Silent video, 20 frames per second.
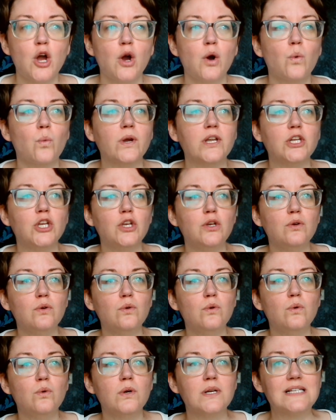when
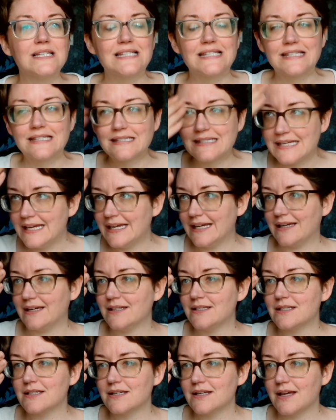you see
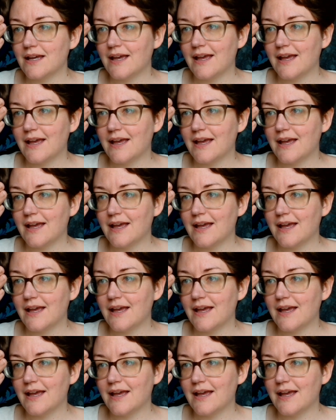it